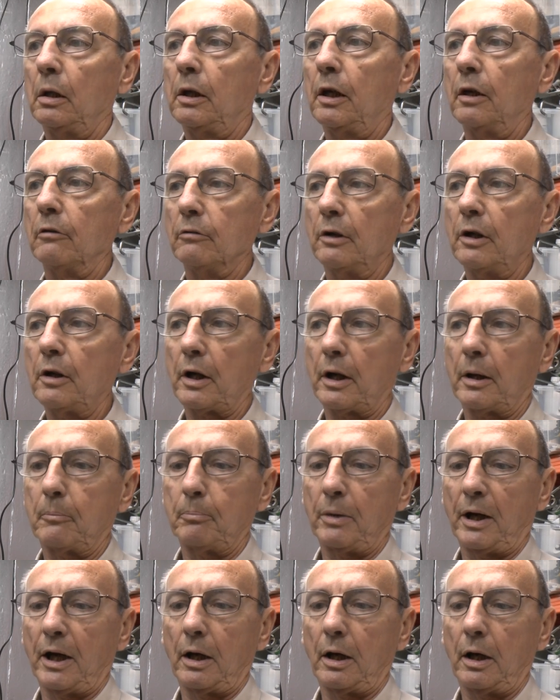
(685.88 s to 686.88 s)
get rid of
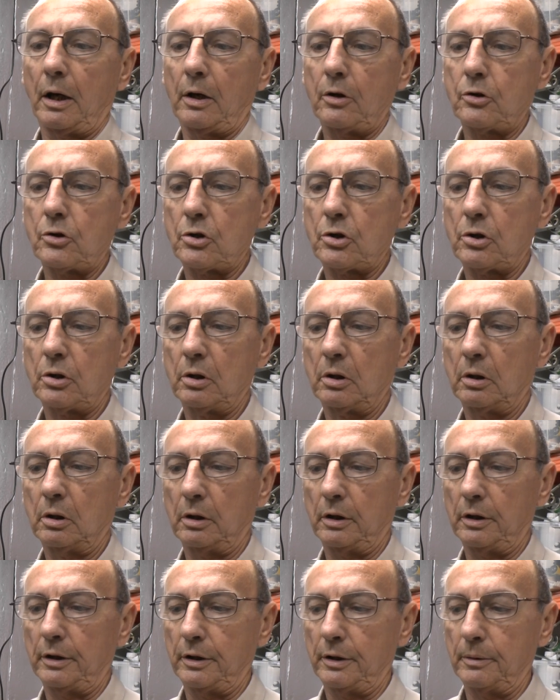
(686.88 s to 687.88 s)
backlash,
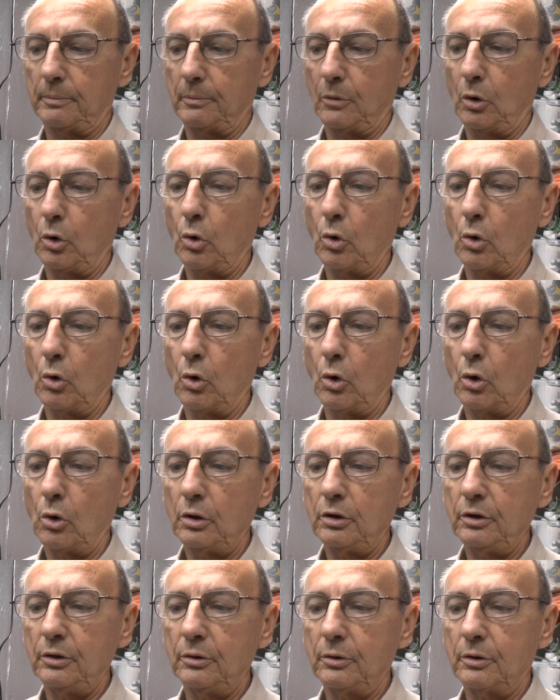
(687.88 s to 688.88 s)
or
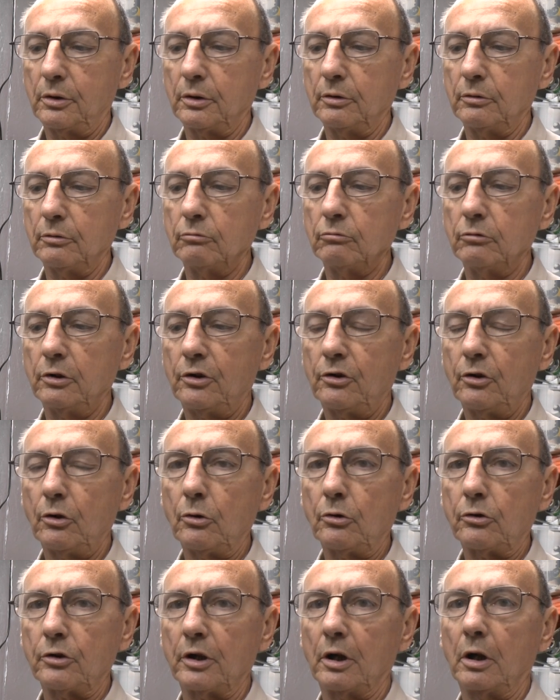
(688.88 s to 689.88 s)
you can
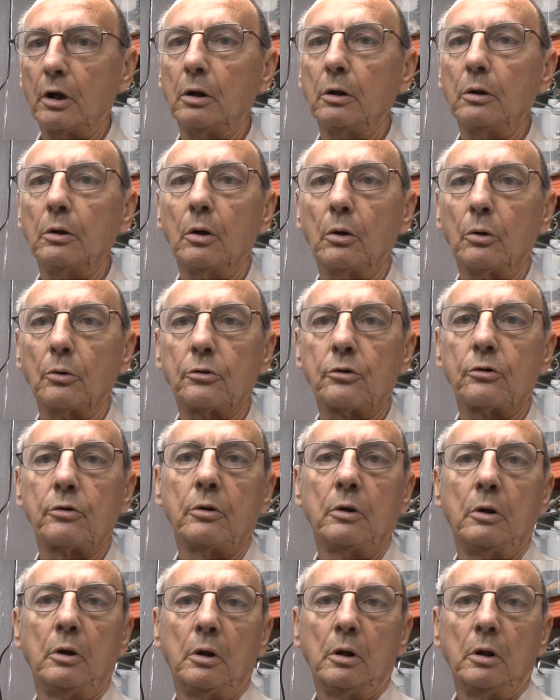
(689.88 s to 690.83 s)
reduce it a lot